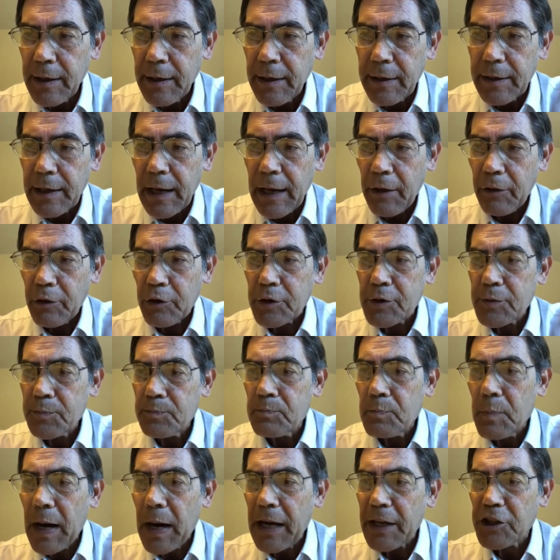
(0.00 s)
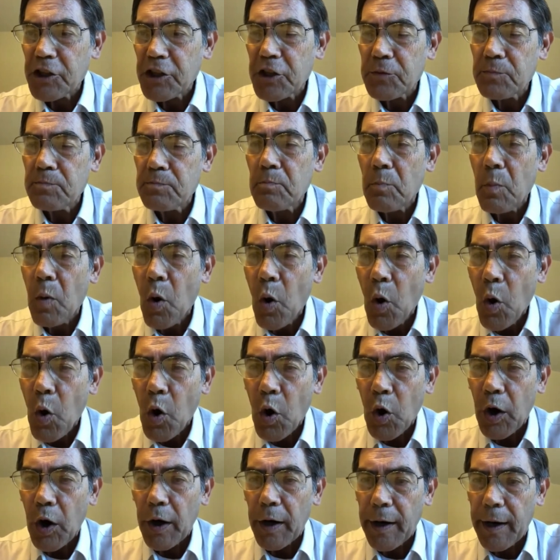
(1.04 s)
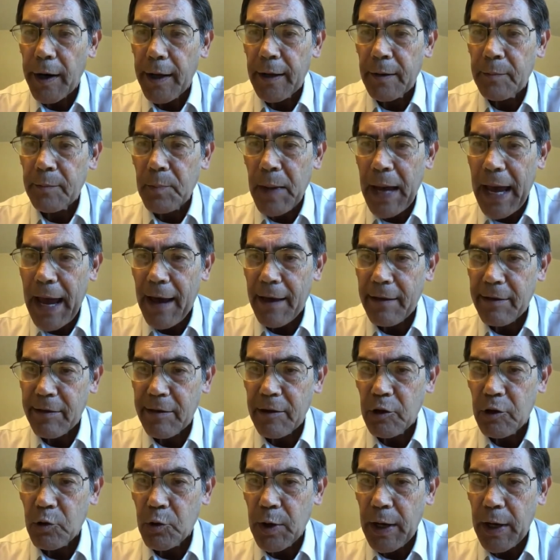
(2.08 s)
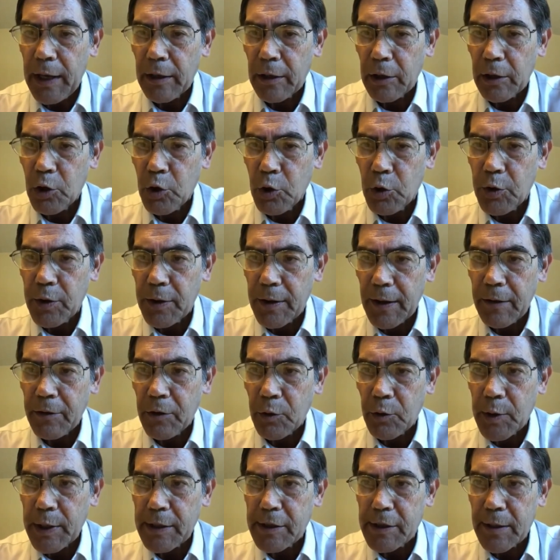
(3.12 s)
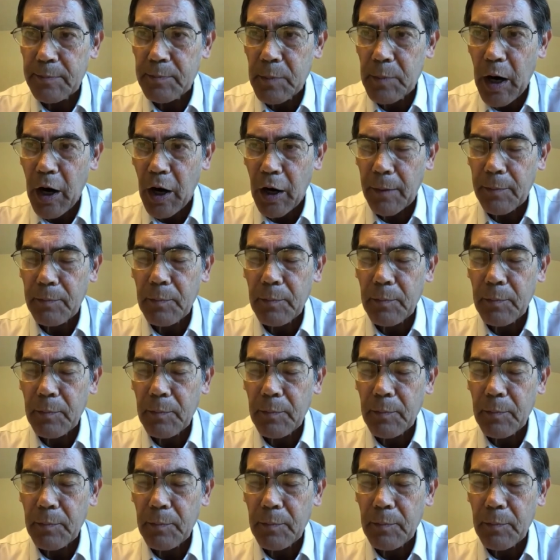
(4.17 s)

Now, there's much more in Matthew and Luke than there is in Mark.